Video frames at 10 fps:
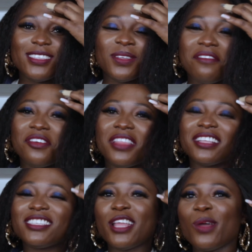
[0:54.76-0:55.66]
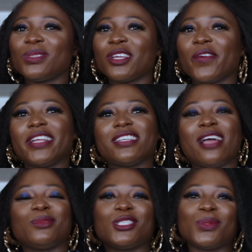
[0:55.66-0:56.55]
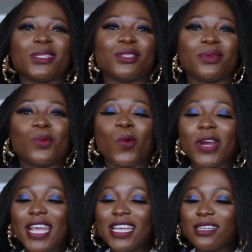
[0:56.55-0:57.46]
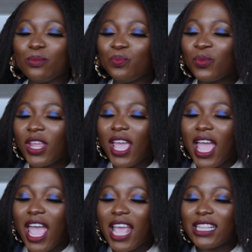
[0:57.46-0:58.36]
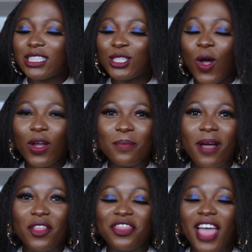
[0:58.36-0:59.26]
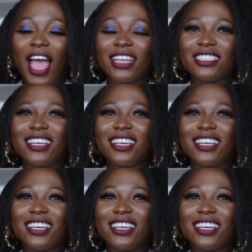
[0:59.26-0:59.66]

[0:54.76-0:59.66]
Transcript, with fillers: so I felt like today was a great time to do this recording and talk about that.